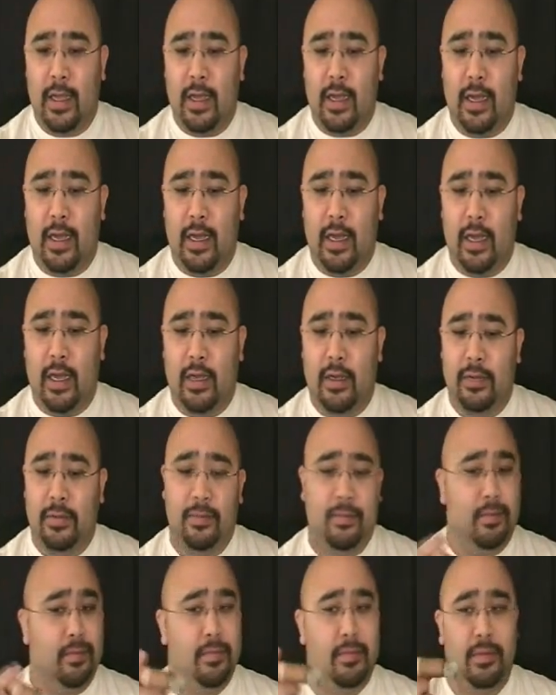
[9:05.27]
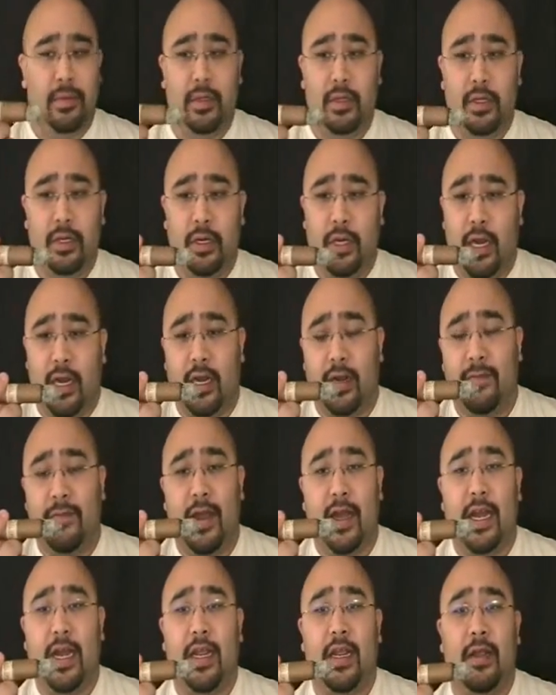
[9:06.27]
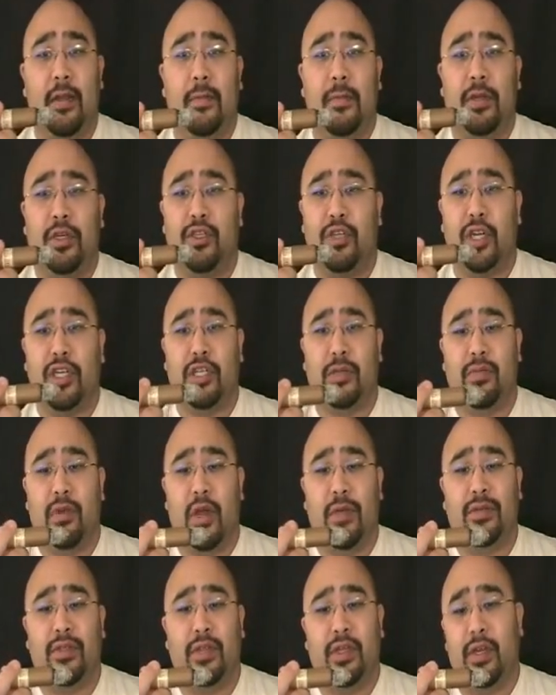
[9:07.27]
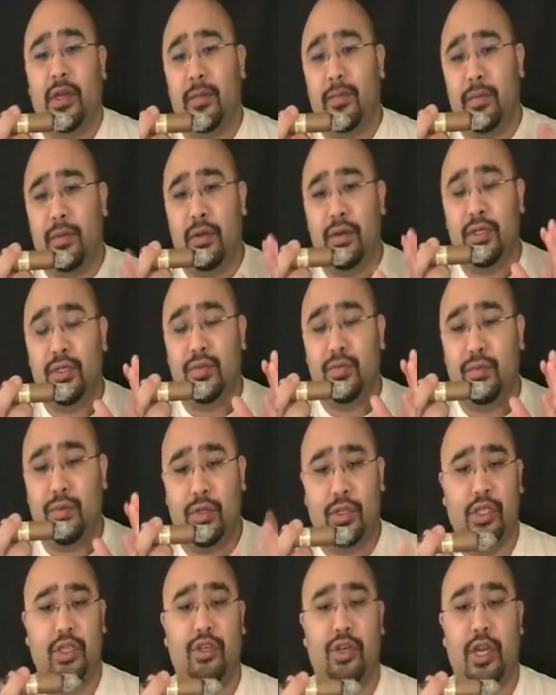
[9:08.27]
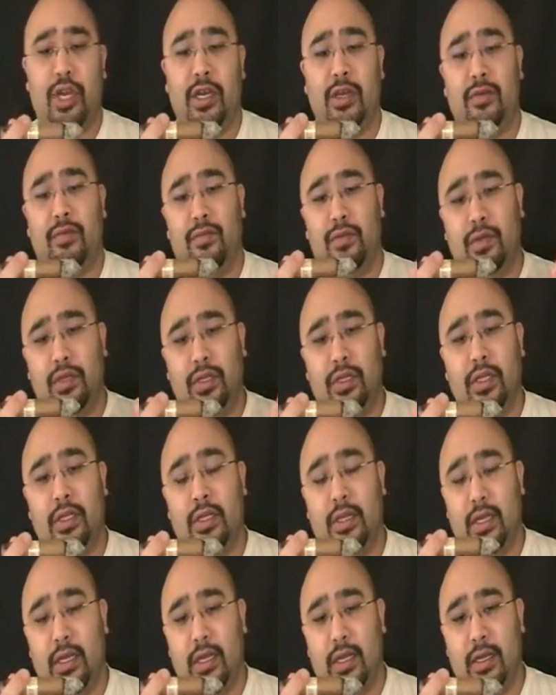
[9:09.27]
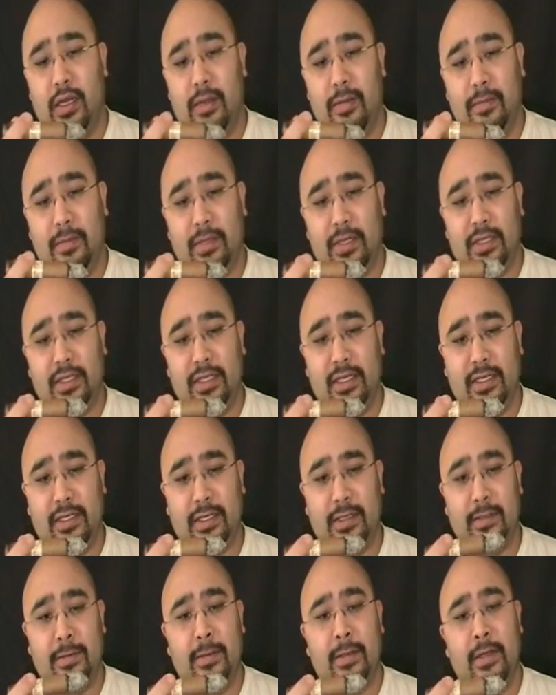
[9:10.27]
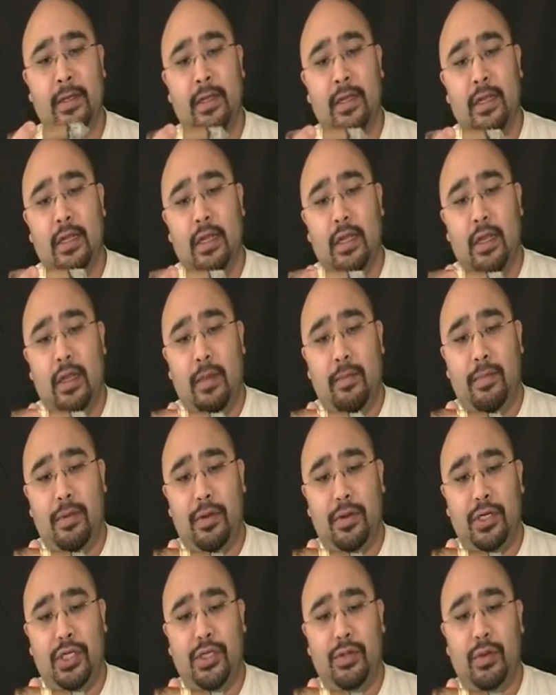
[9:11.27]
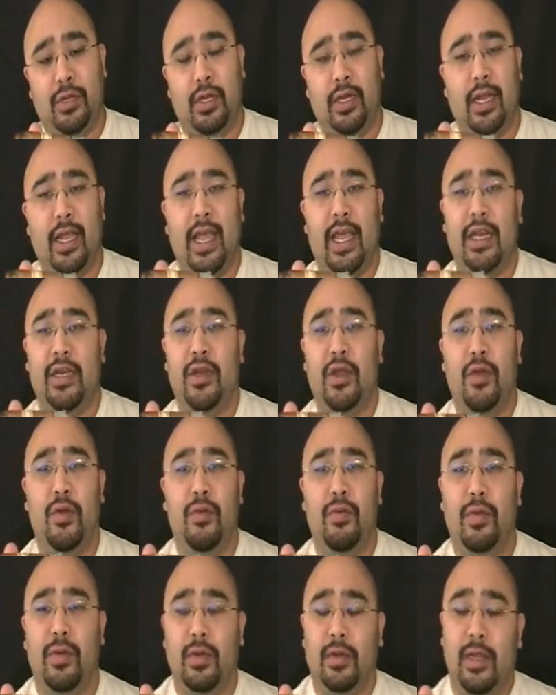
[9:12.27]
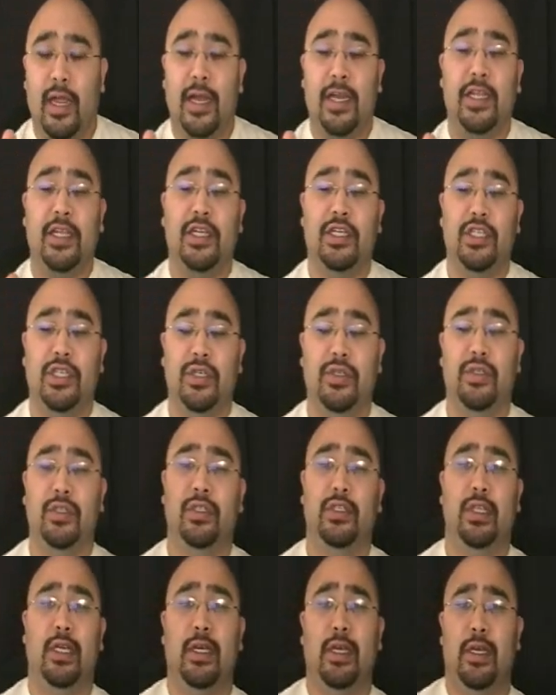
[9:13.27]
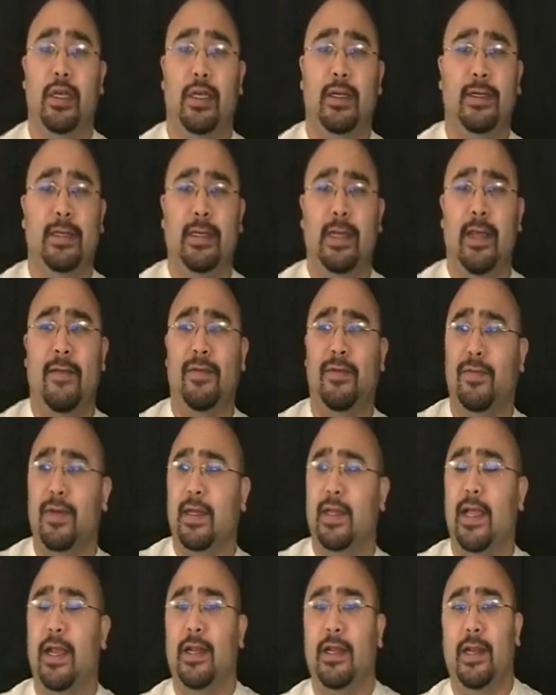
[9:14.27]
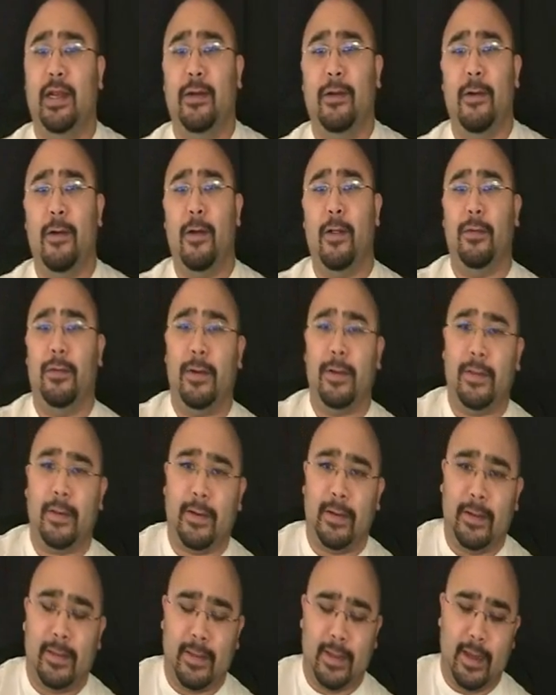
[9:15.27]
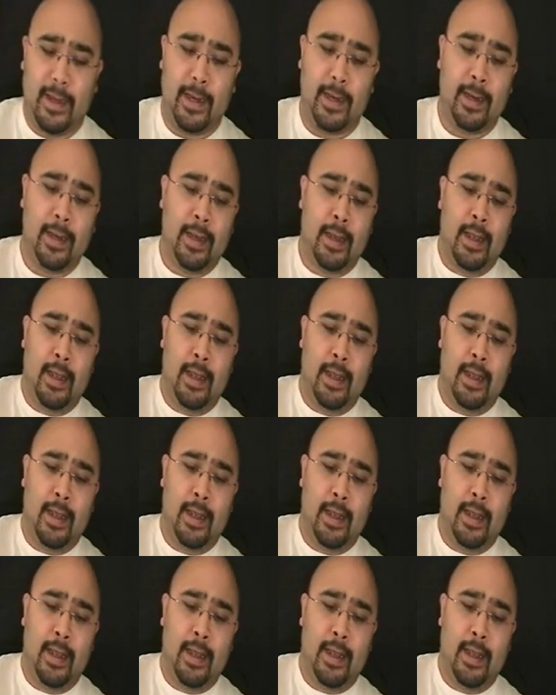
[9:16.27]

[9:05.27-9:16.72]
not going to find any construction problems out there. It burns really straight, really consistent burn to it. I had no lighting issues. Didn't have to relight it at all or anything like that.